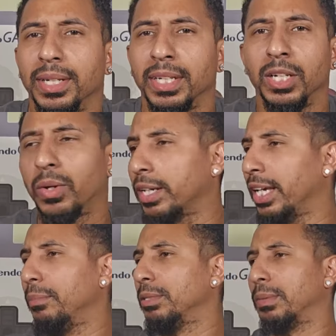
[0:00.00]
You know,
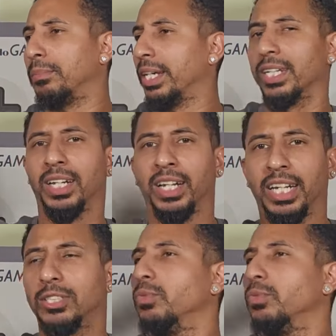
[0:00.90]
Gambit's been making a, a, nice